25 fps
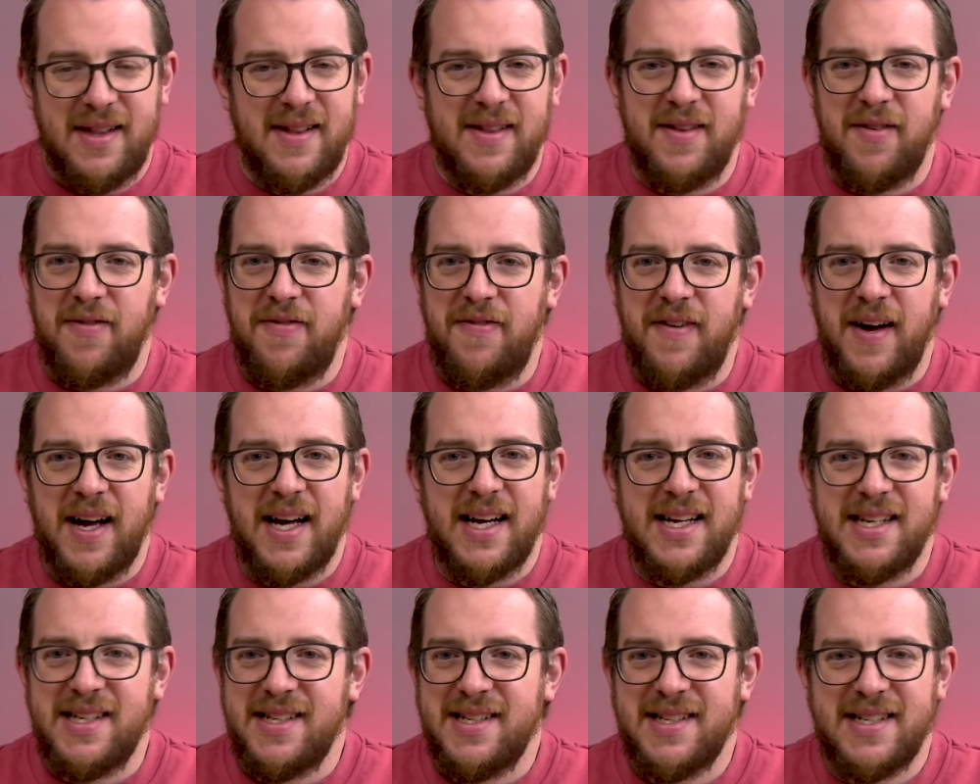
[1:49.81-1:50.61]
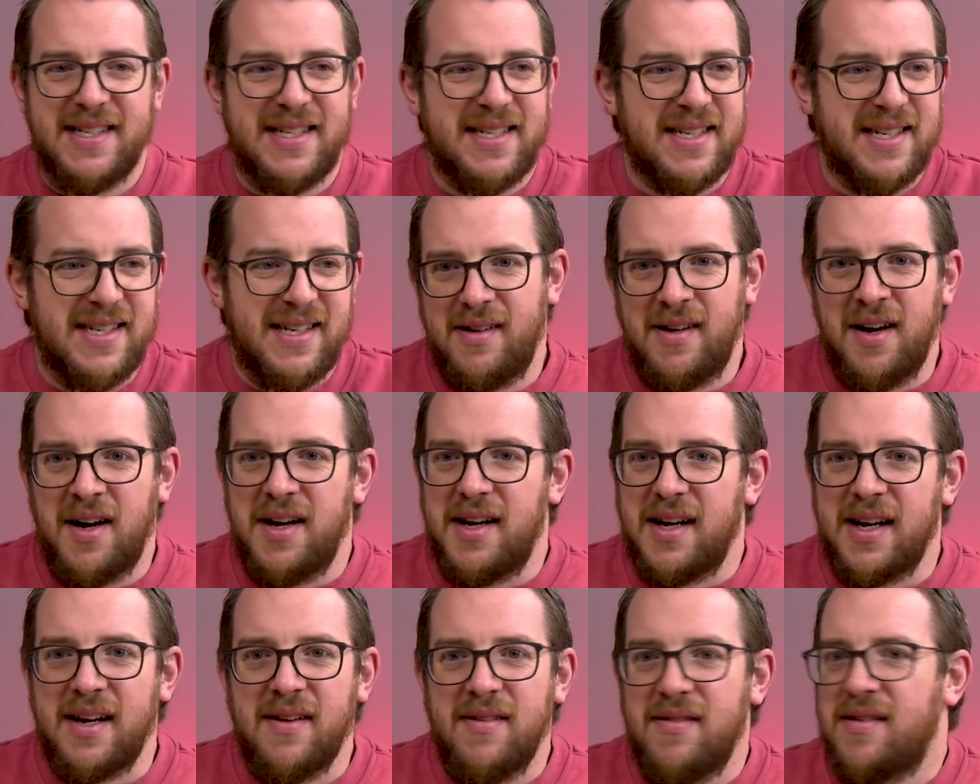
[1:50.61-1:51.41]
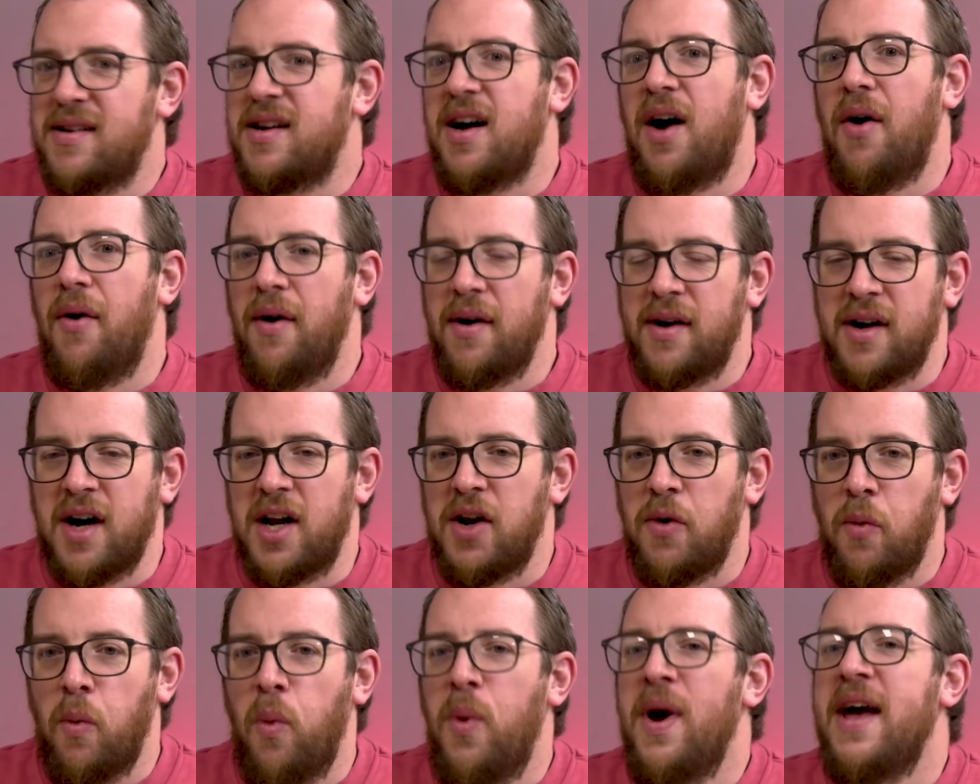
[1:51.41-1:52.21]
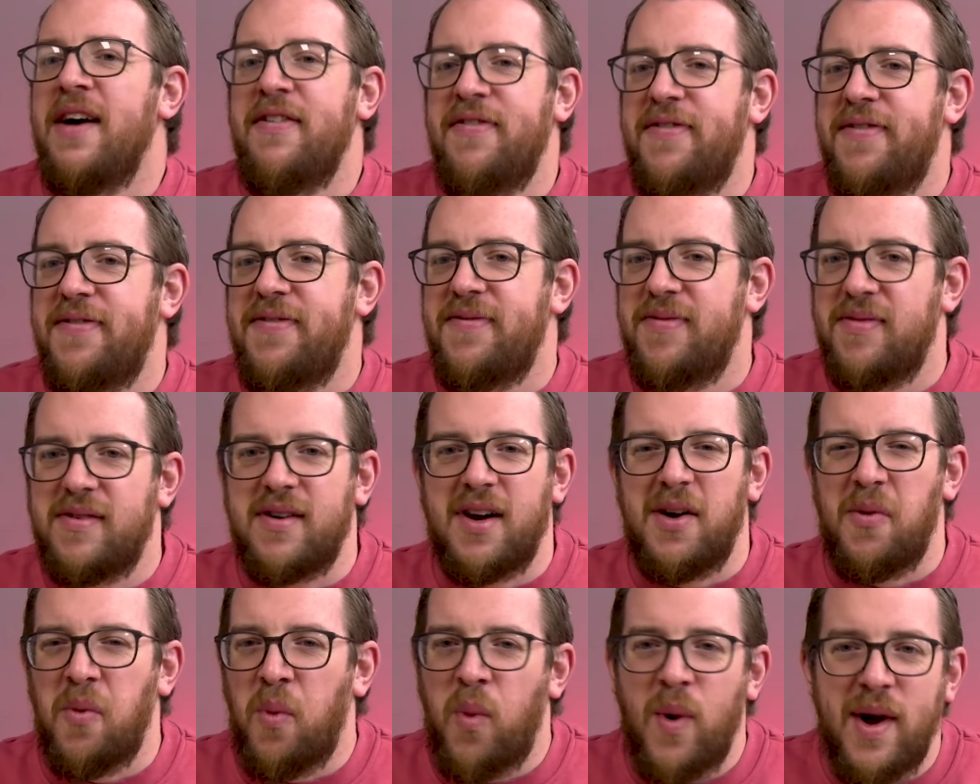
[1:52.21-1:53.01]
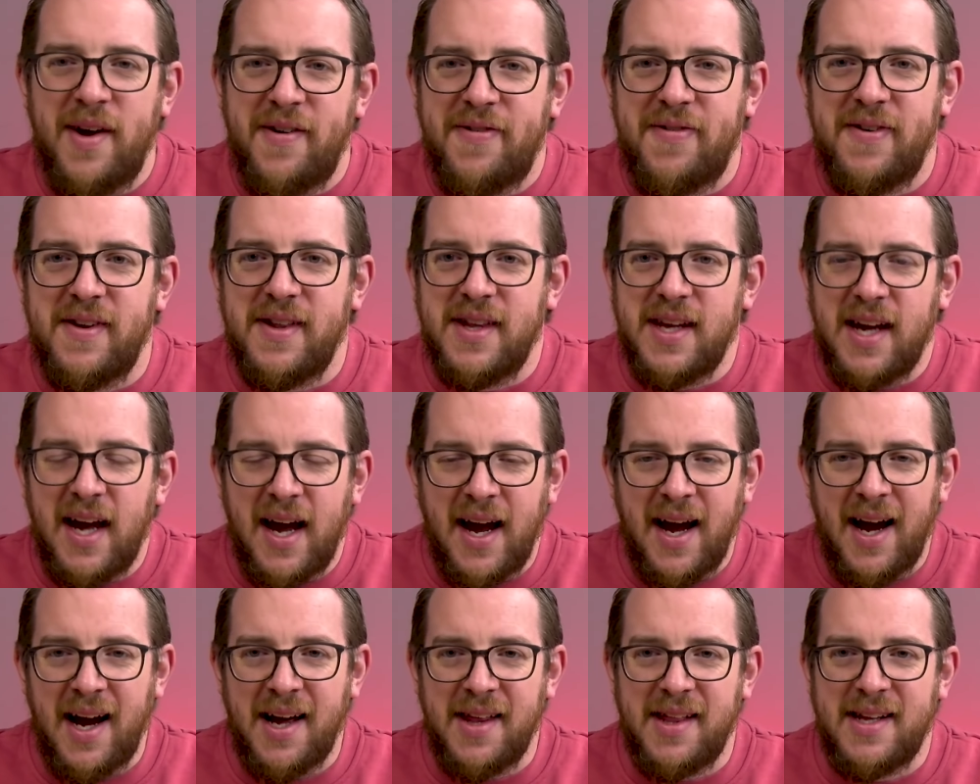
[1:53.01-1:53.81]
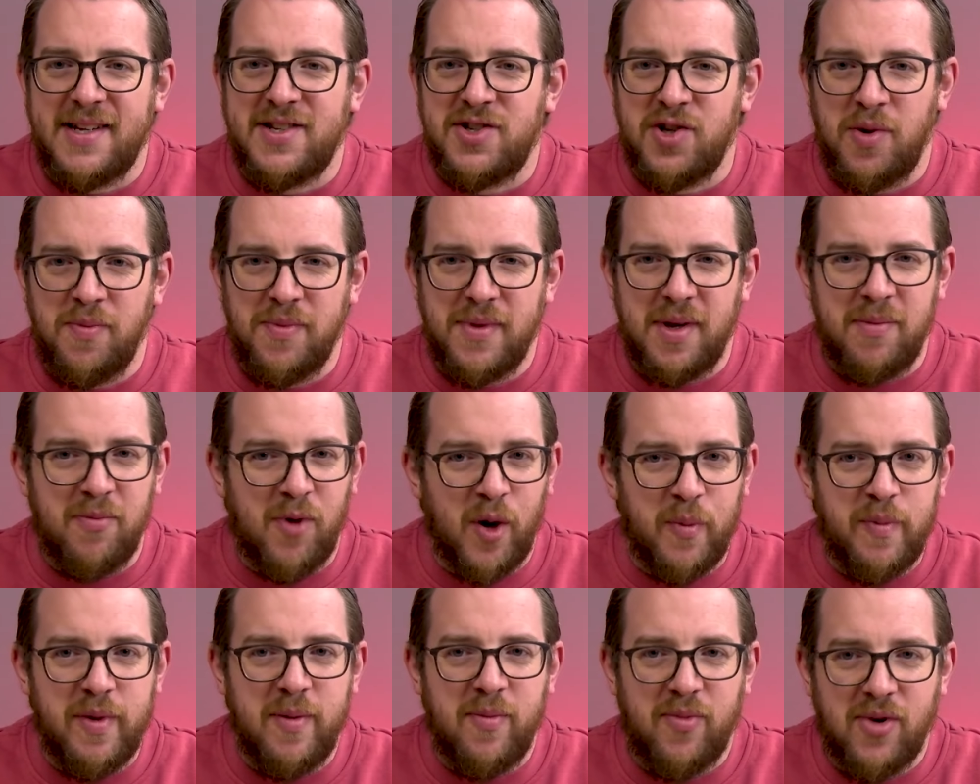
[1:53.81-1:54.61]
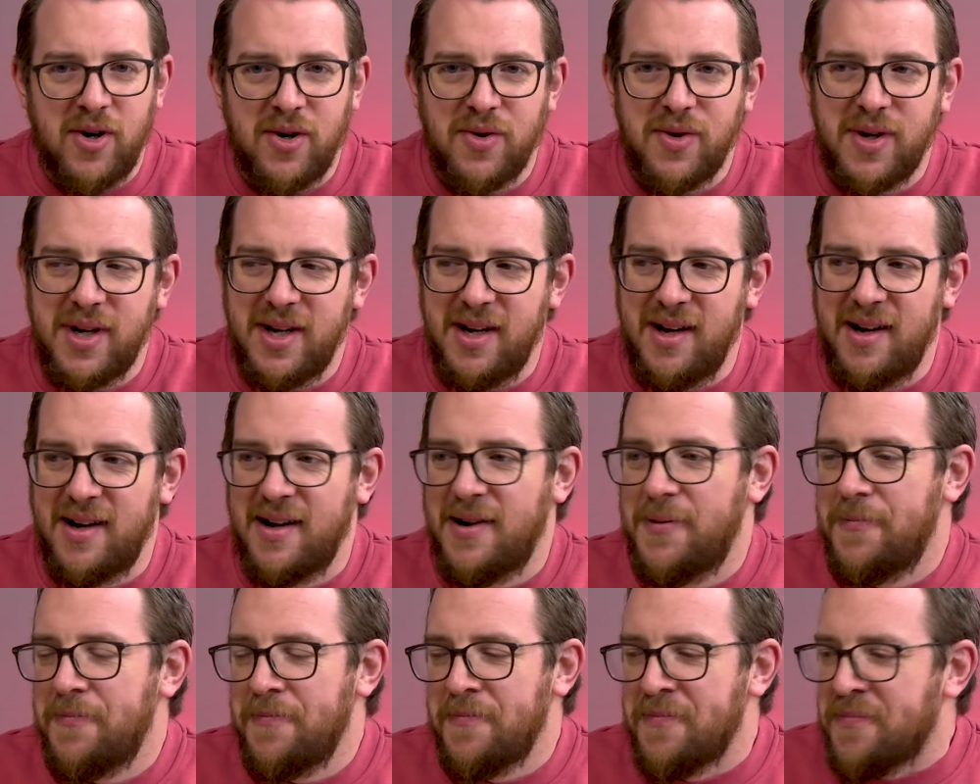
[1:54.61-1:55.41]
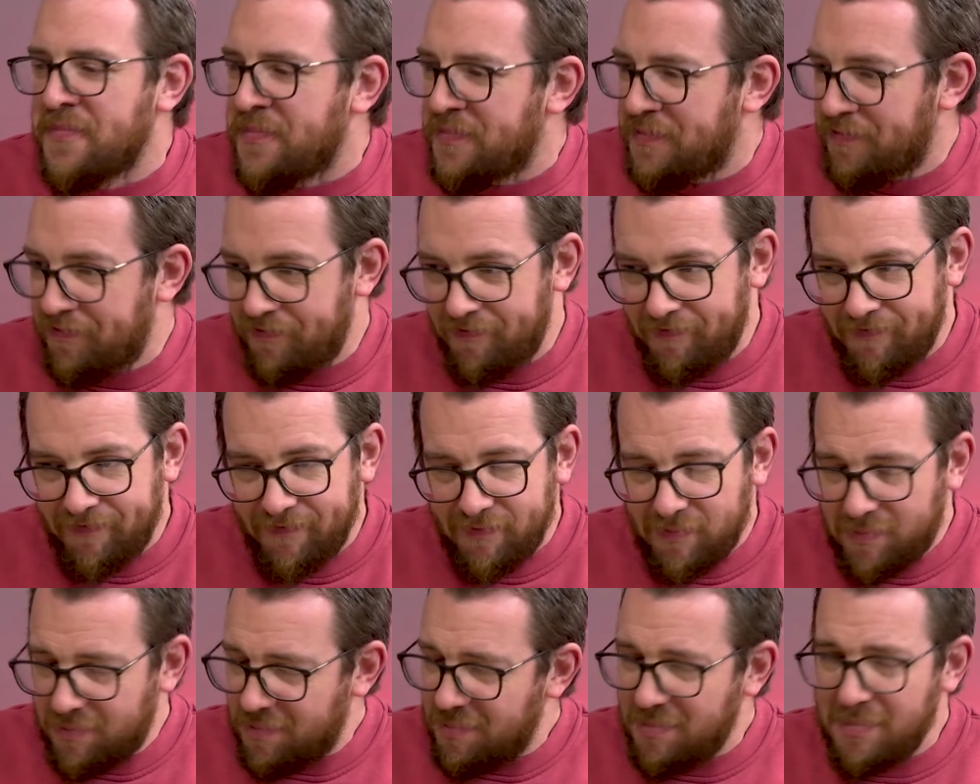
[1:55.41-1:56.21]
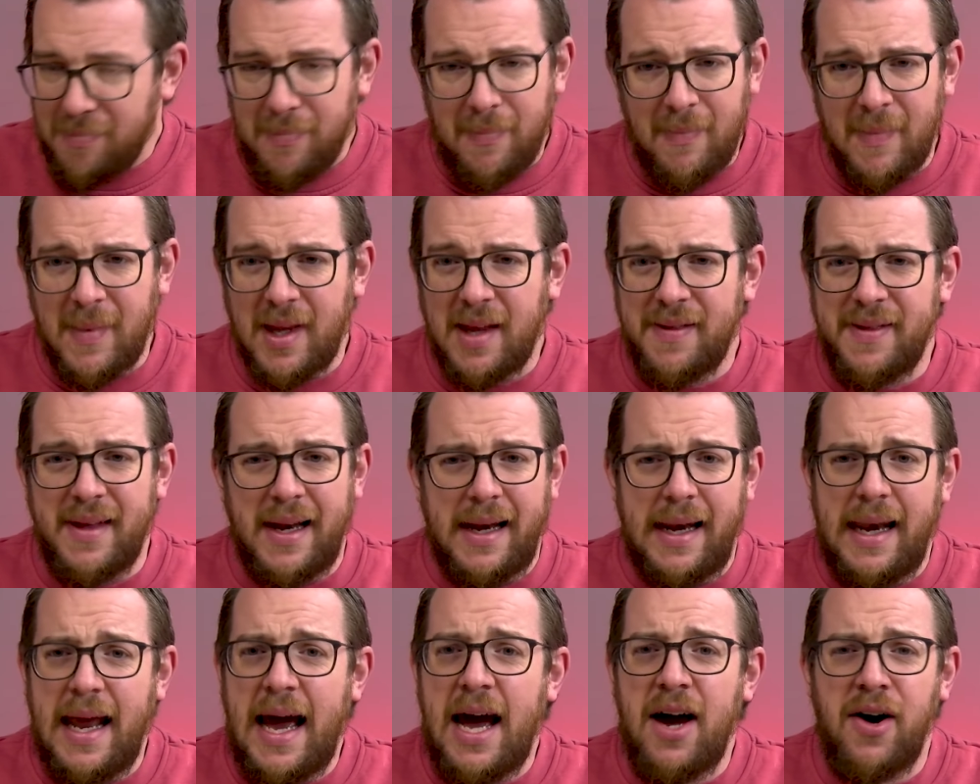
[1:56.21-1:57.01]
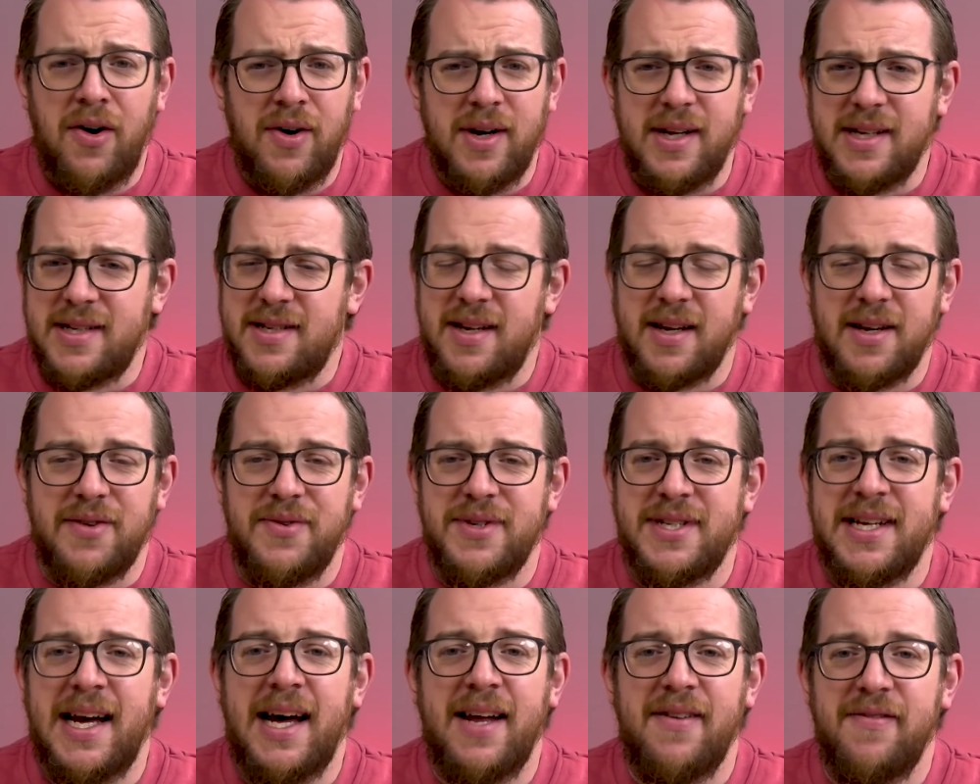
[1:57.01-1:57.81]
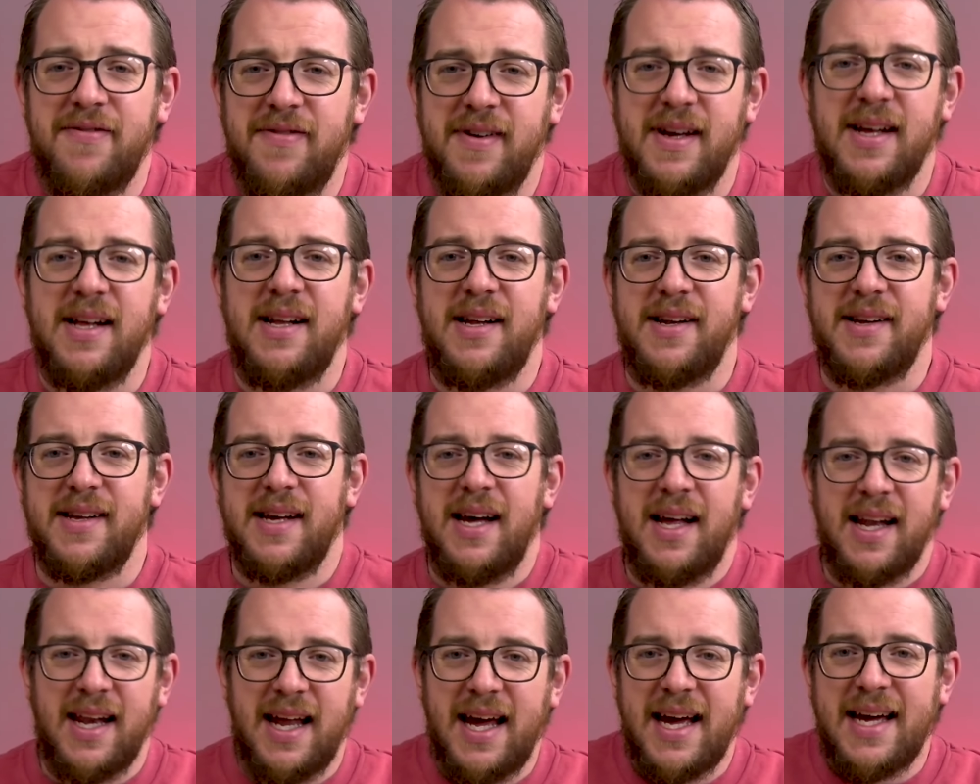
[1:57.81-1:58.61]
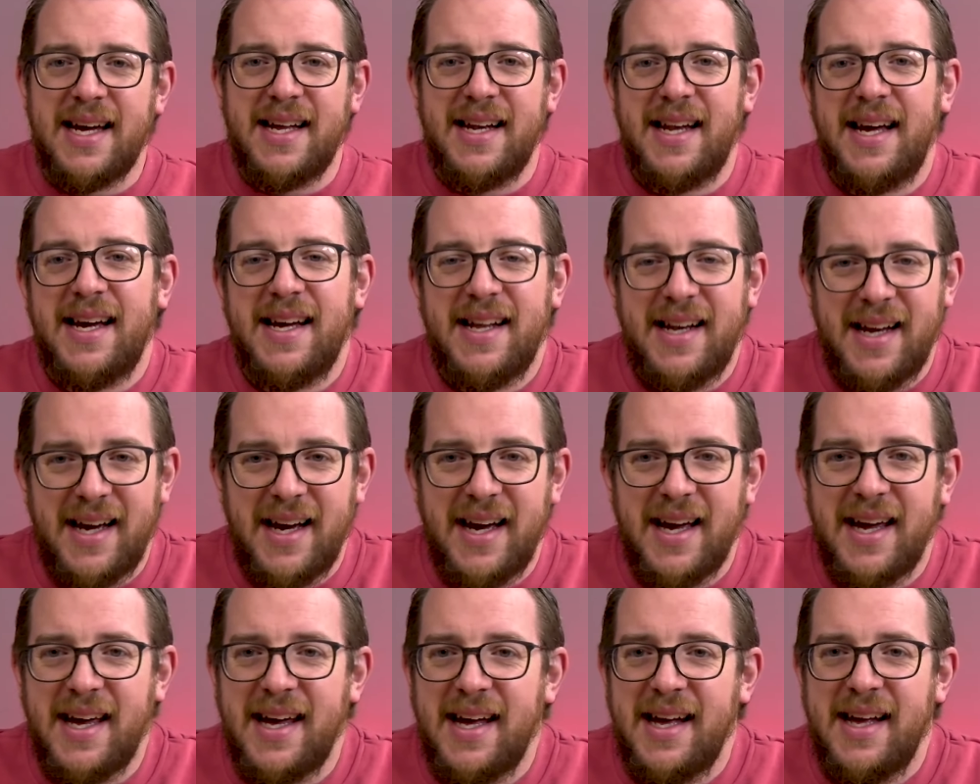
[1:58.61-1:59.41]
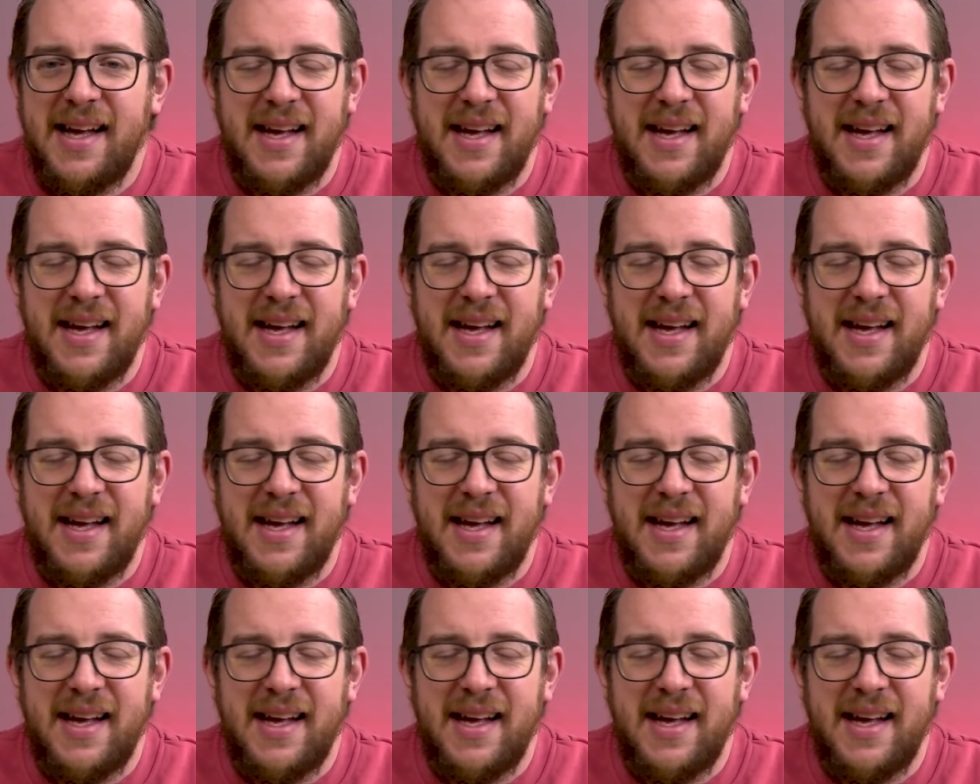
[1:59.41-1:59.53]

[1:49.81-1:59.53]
The fans kind of got a whiff in the air that something might be brewing here. The loudest, like it was Anfield. Ale, ale, ale.